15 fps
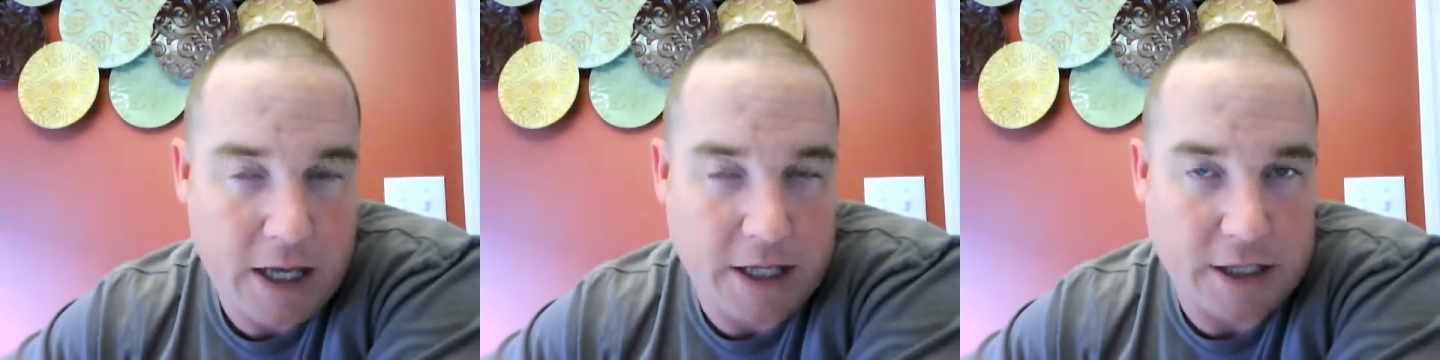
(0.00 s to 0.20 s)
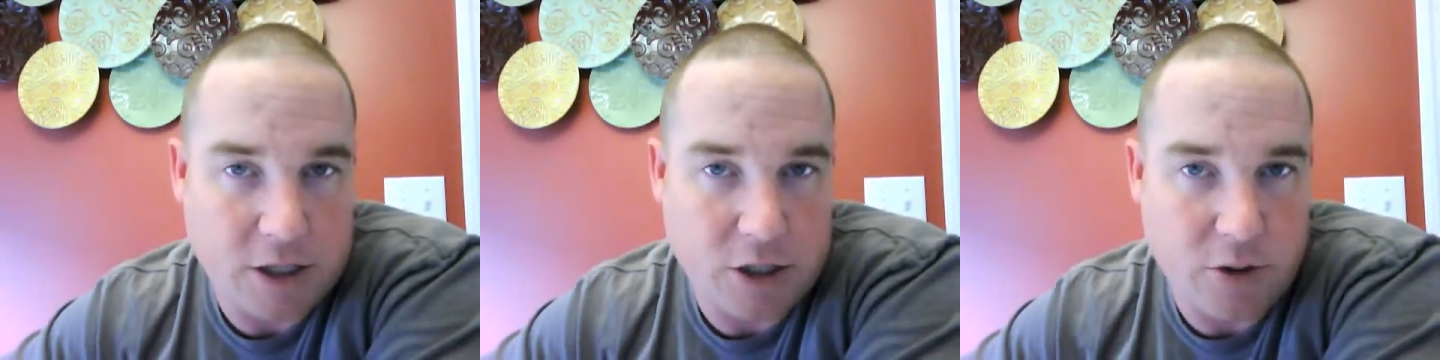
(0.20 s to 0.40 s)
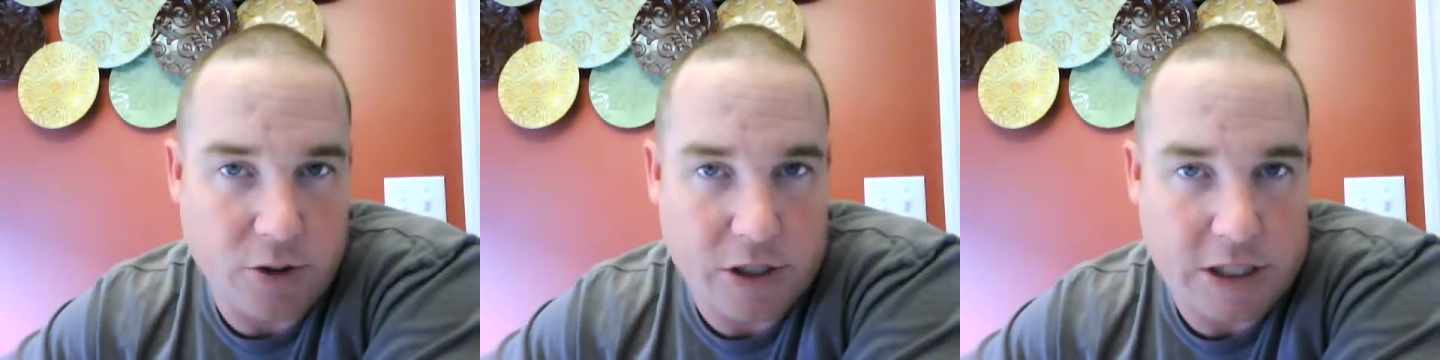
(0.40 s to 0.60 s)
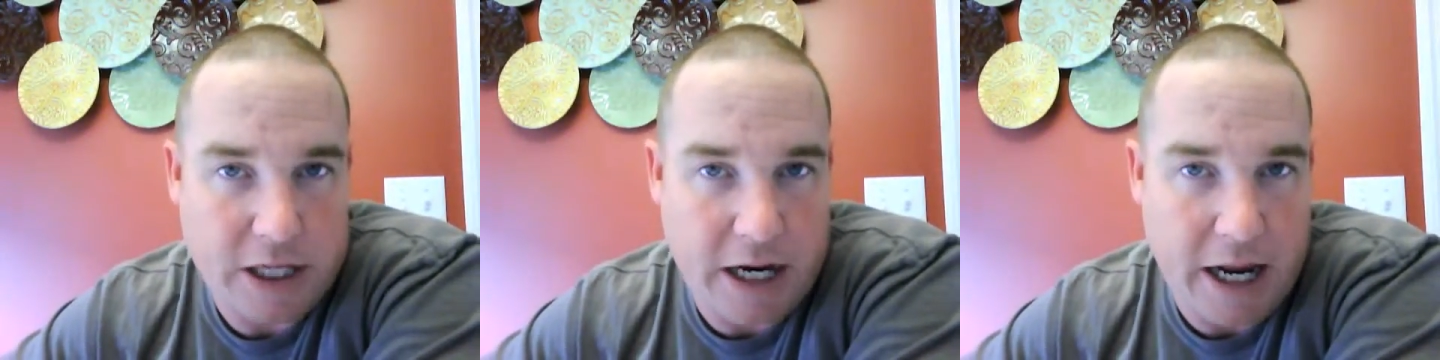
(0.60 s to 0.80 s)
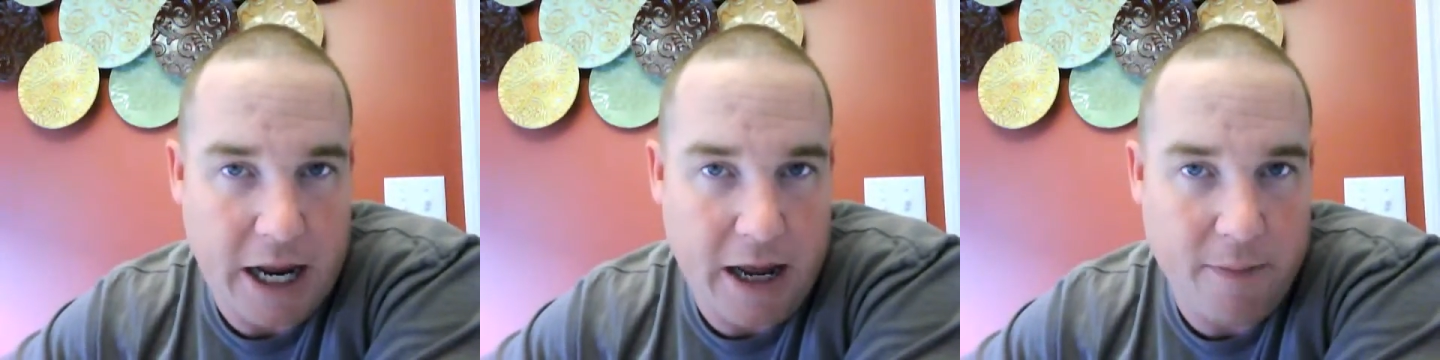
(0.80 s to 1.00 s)
As soon as
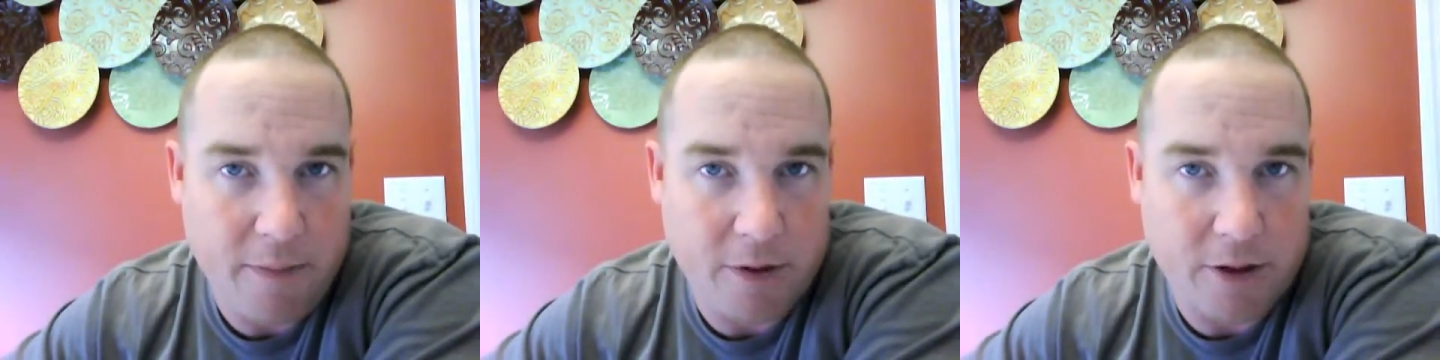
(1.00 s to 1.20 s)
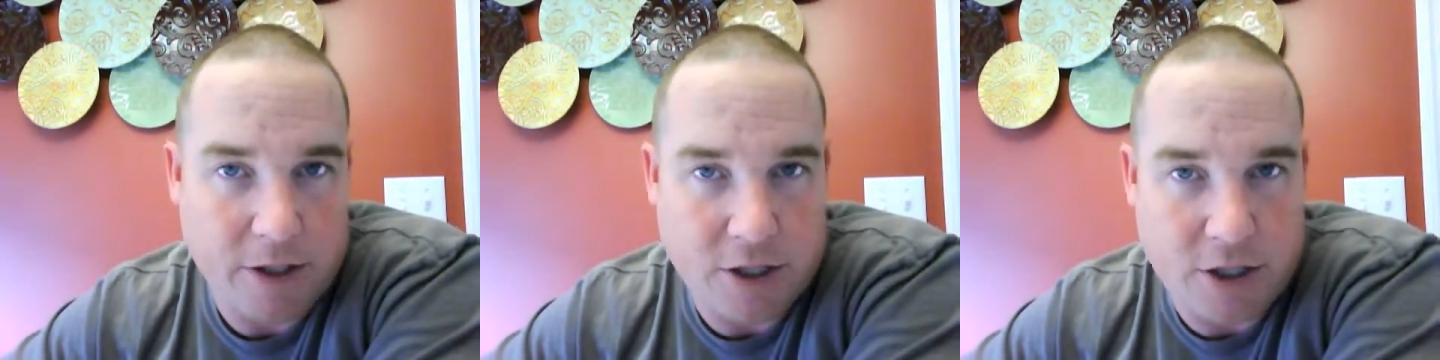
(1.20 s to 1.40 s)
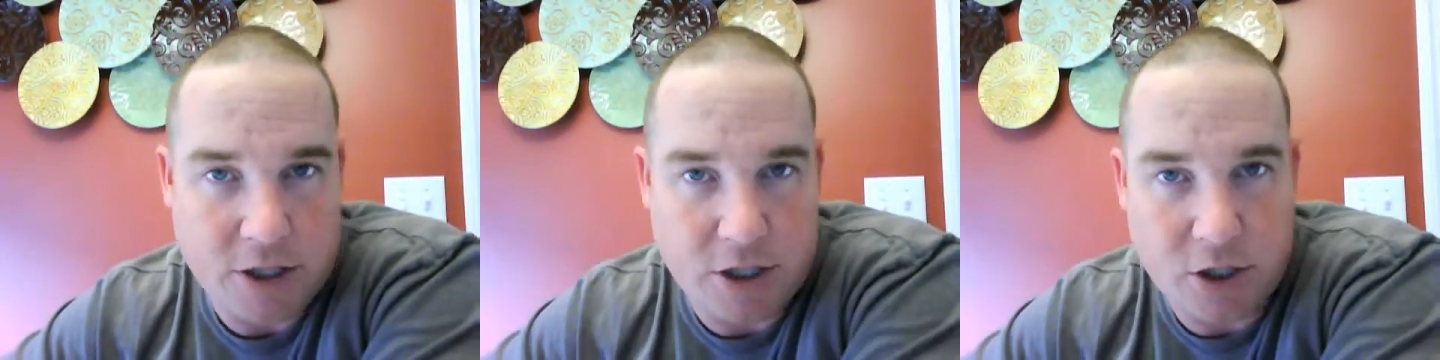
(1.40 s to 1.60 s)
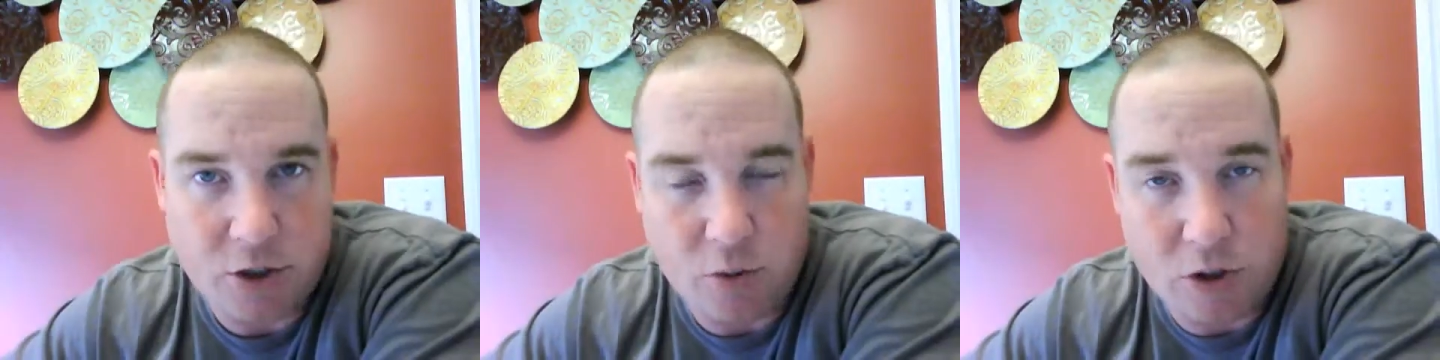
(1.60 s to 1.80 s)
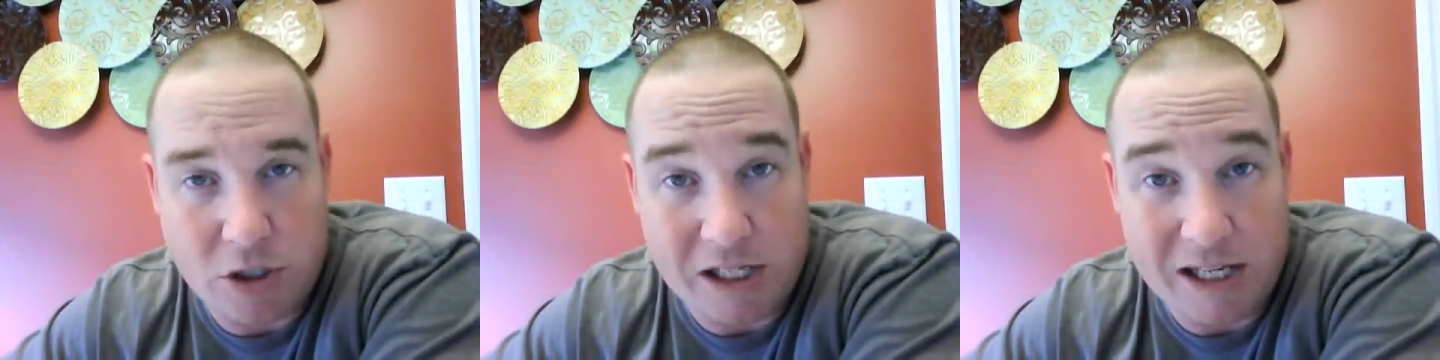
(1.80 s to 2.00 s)
that happened, then
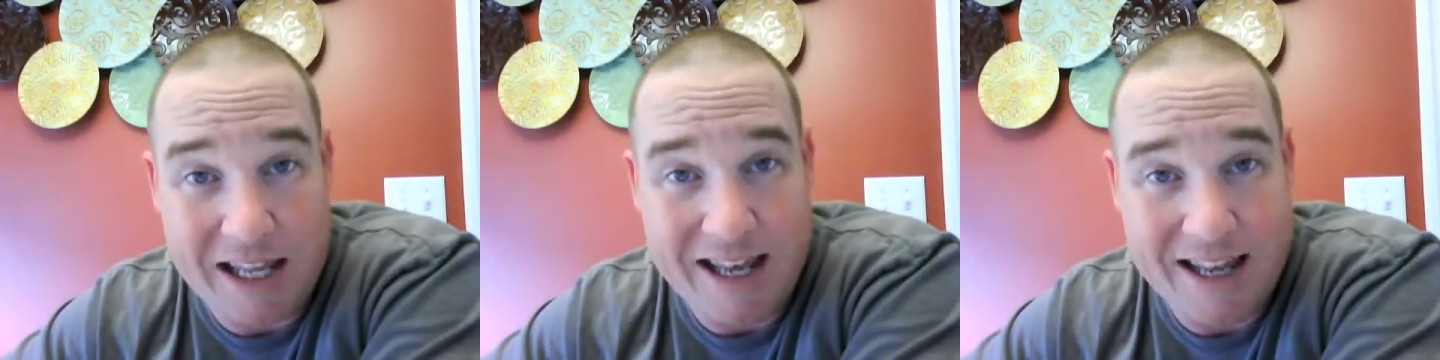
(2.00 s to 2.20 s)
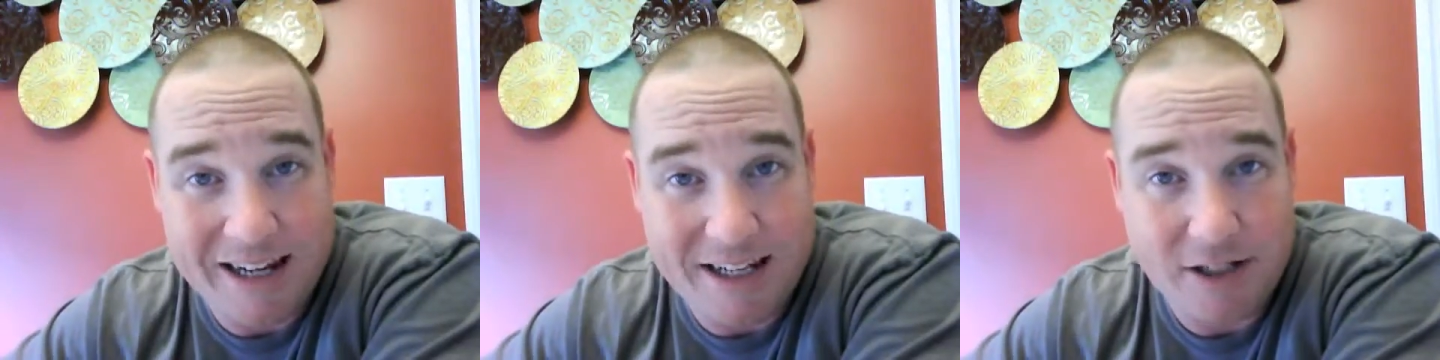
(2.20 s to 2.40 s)
Jesus was led